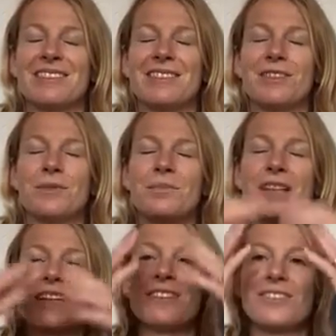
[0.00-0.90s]
Feel the
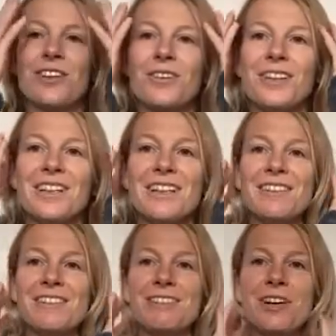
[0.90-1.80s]
blood
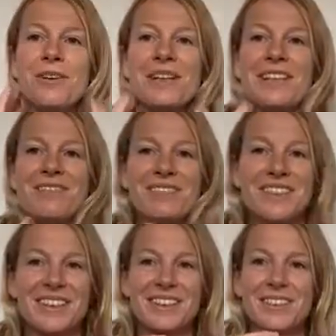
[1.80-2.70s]
flowing, flowing
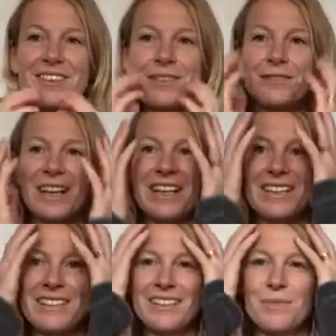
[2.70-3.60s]
through your
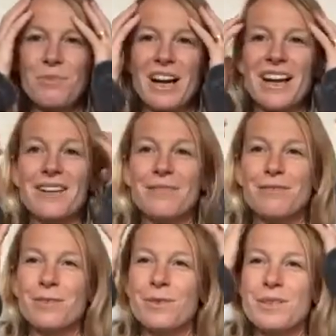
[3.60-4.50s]
face and your brain and
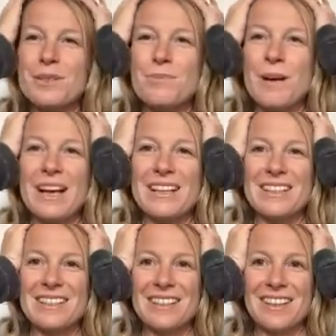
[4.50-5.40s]
feel the
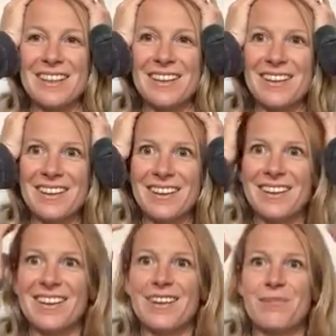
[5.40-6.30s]
space
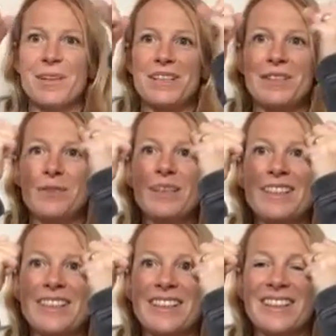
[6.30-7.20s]
by
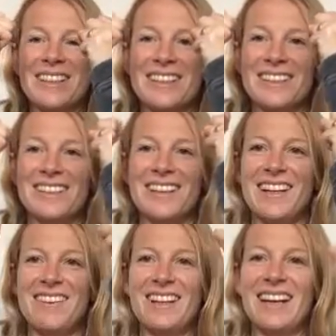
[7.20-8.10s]
squeezing it
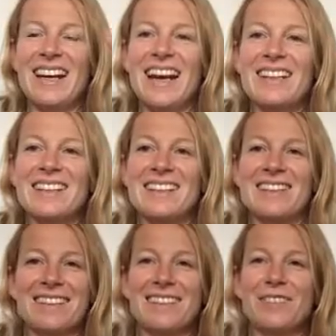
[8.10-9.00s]
and
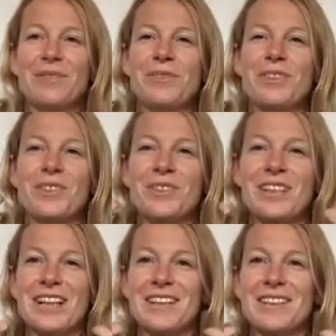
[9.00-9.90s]
relaxing it we've just
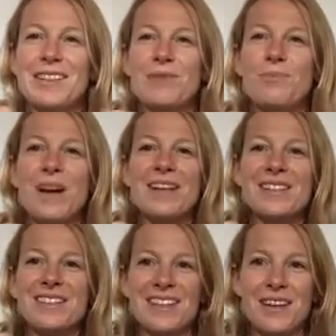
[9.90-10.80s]
created
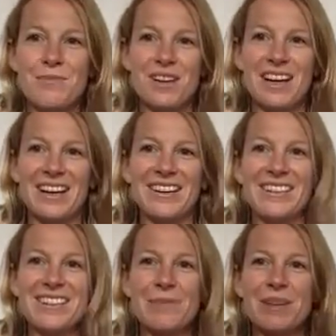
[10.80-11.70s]
space in our brain,
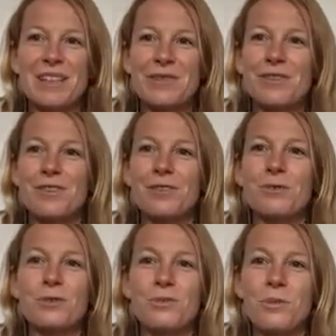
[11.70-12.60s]
space for
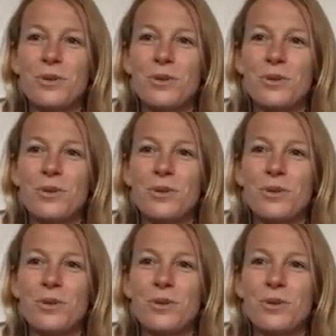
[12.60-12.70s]
good,